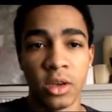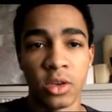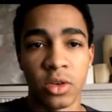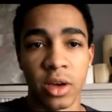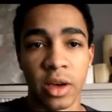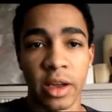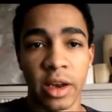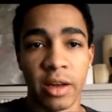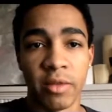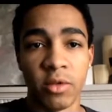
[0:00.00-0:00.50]

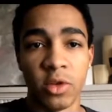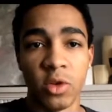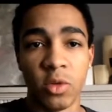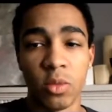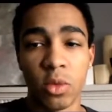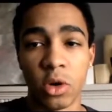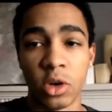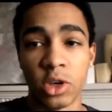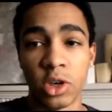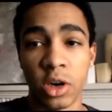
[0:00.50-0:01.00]
so I can have
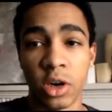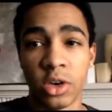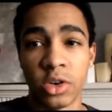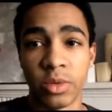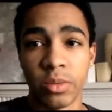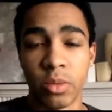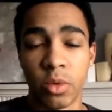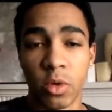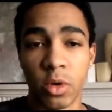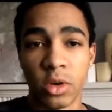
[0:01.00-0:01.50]
2 more
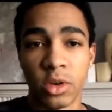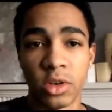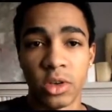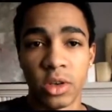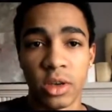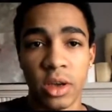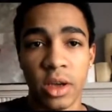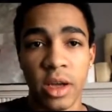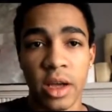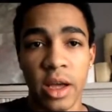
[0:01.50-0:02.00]
charging
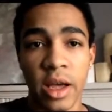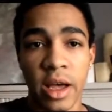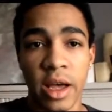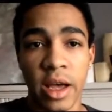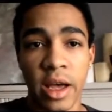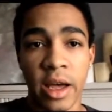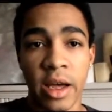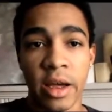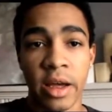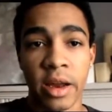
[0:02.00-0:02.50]
ports.
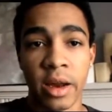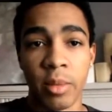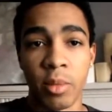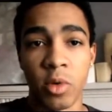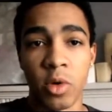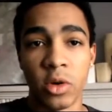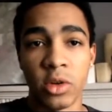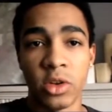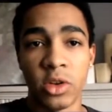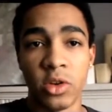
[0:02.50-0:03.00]
And
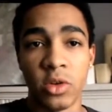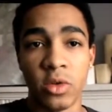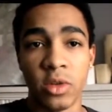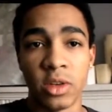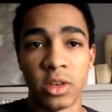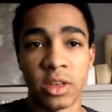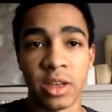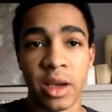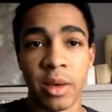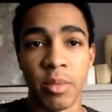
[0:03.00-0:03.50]
I'm going to do
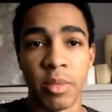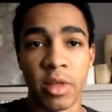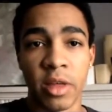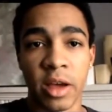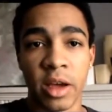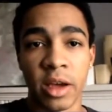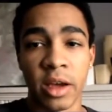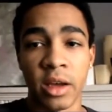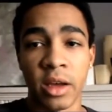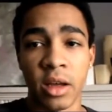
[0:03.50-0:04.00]
the same
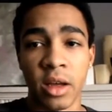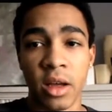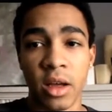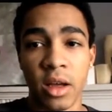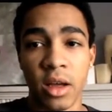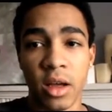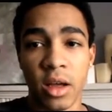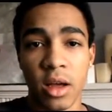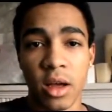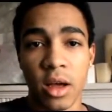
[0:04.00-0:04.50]
thing,
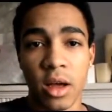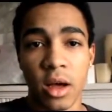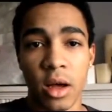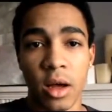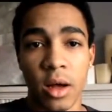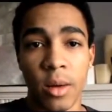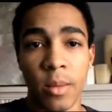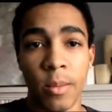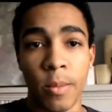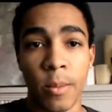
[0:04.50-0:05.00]

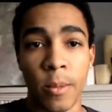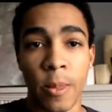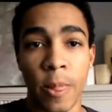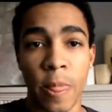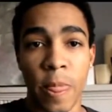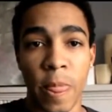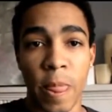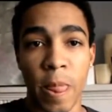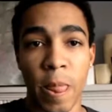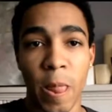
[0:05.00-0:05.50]

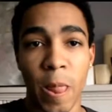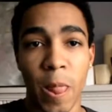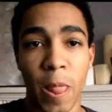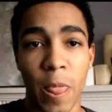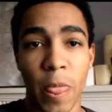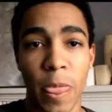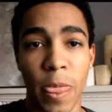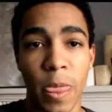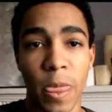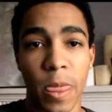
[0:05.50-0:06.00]

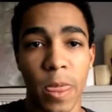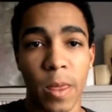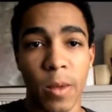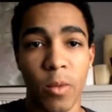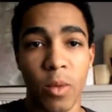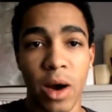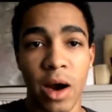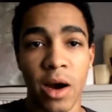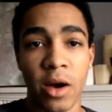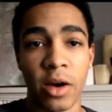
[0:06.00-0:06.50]

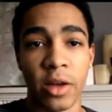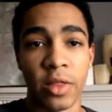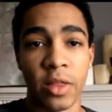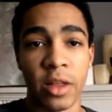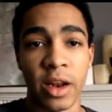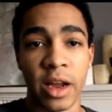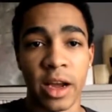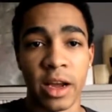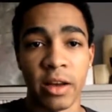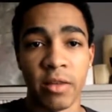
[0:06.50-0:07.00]
wiring
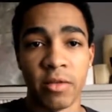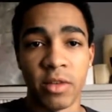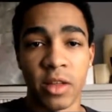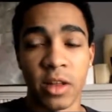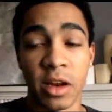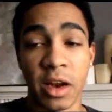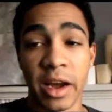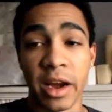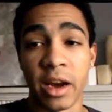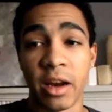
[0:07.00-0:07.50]
the negative to
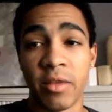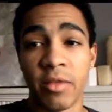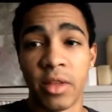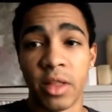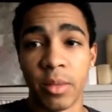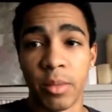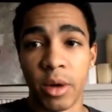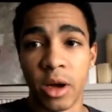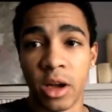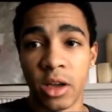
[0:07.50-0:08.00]
the negative
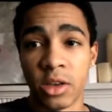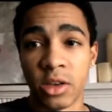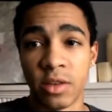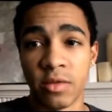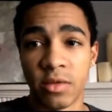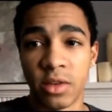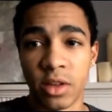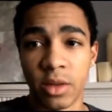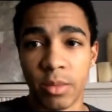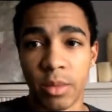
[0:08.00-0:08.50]
and the
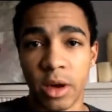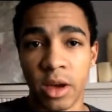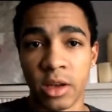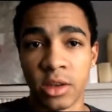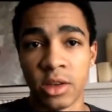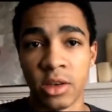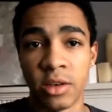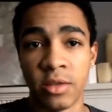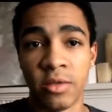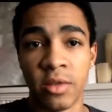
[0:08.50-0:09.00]
positive to the
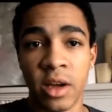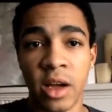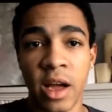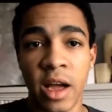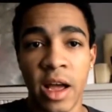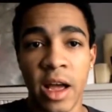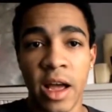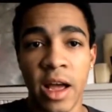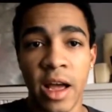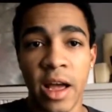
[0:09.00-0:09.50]
positive.
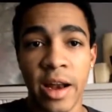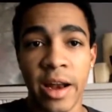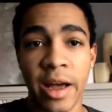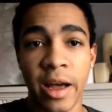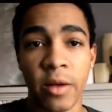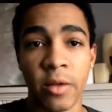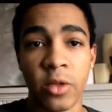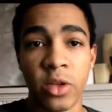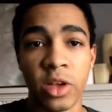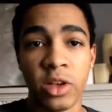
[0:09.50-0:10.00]
And
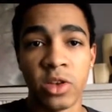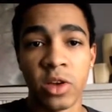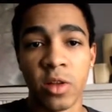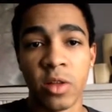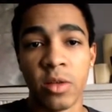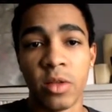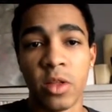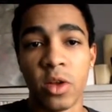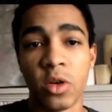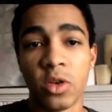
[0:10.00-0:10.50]
now
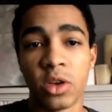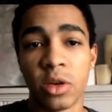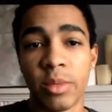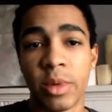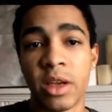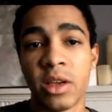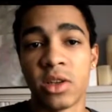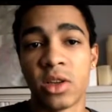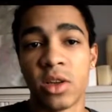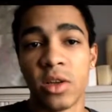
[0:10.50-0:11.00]
those are
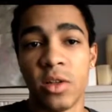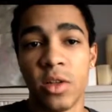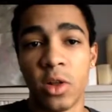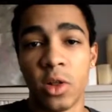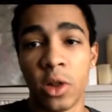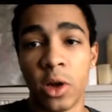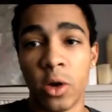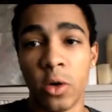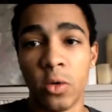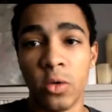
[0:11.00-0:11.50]
basically the
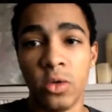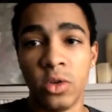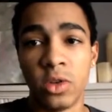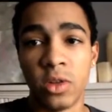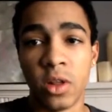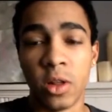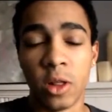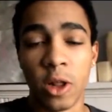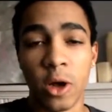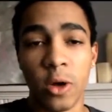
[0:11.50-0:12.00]

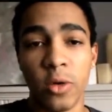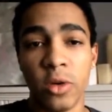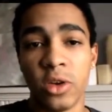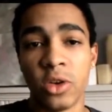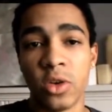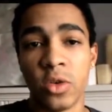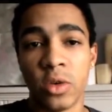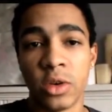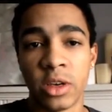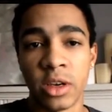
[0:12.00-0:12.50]
loads. The load
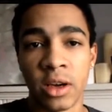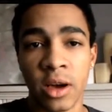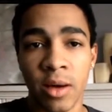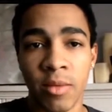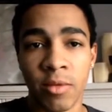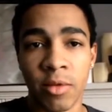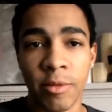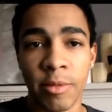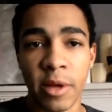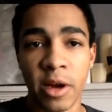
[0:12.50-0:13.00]
is going to
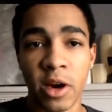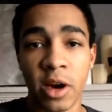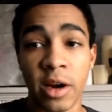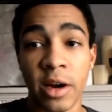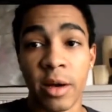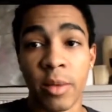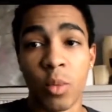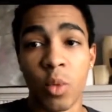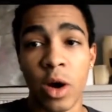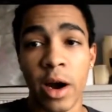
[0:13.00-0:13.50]
come from there,
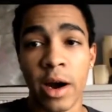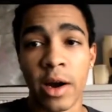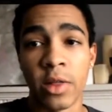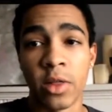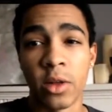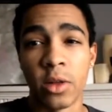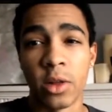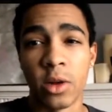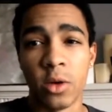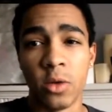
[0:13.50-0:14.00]
and I'm
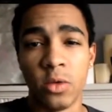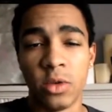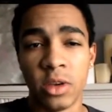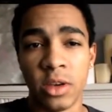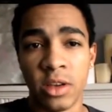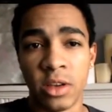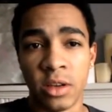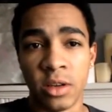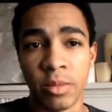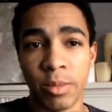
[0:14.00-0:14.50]
wiring the loads
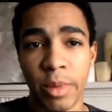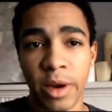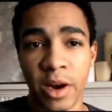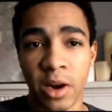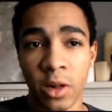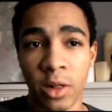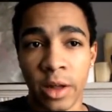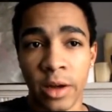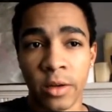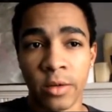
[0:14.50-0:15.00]
in
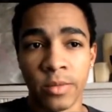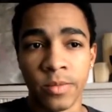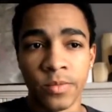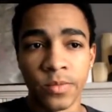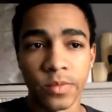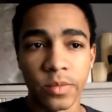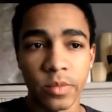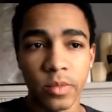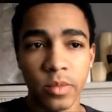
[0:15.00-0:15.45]
parallel.